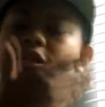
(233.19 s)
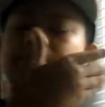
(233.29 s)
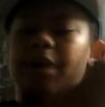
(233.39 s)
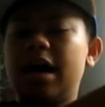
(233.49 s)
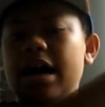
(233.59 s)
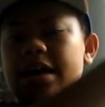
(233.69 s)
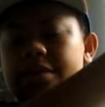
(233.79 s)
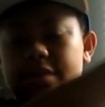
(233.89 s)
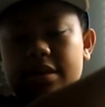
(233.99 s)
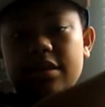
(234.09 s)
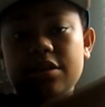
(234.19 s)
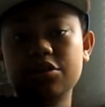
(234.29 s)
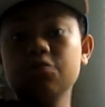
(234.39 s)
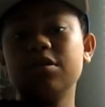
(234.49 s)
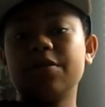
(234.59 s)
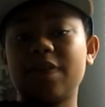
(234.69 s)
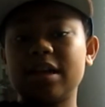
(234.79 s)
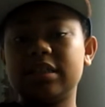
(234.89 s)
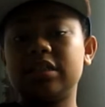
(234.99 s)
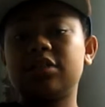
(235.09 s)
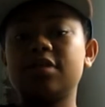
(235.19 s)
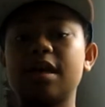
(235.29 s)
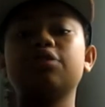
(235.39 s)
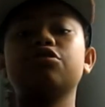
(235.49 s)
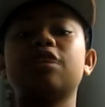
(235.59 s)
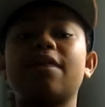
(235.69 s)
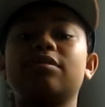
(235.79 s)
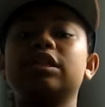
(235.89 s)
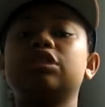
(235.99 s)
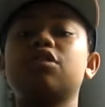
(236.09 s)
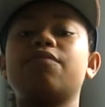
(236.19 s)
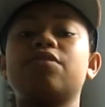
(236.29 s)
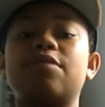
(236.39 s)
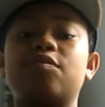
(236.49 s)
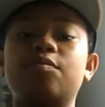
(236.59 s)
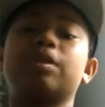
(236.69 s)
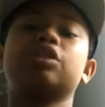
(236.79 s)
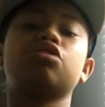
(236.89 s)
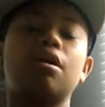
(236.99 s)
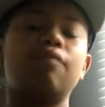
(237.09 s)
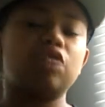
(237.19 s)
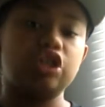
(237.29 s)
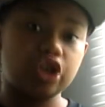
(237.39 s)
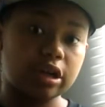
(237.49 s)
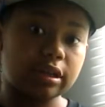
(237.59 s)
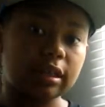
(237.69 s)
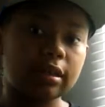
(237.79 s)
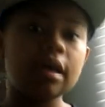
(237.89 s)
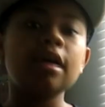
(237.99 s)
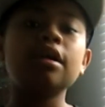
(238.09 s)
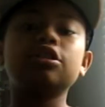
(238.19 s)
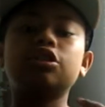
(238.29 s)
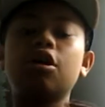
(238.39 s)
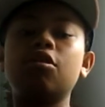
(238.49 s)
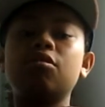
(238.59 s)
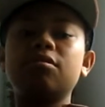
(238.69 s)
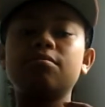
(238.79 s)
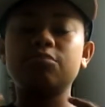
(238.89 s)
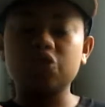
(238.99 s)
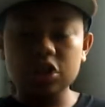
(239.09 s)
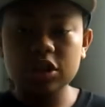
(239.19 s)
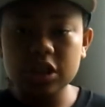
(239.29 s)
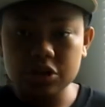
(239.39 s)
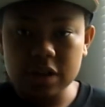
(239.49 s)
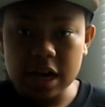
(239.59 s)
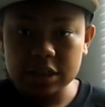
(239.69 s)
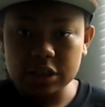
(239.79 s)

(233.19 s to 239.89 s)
to buy the newer devices so that you can have all your software if you're a big software junkie. So just to let you guys